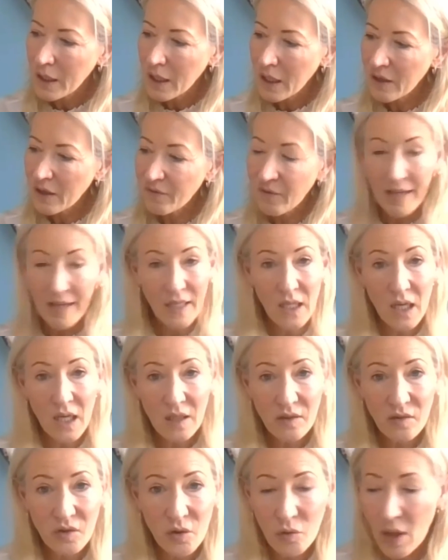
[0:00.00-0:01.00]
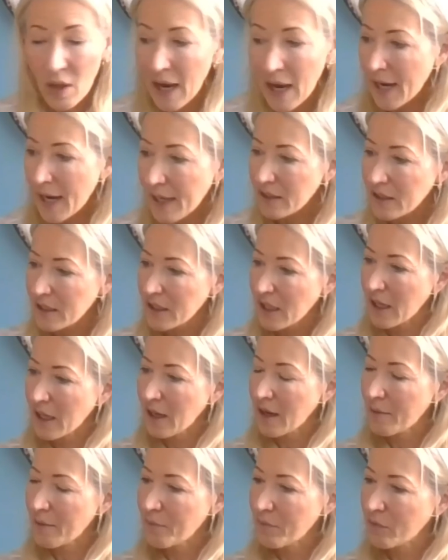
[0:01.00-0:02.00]
if I can ask you that,
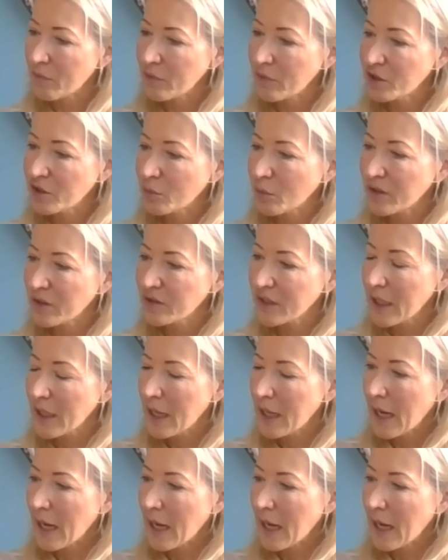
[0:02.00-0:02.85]
which was,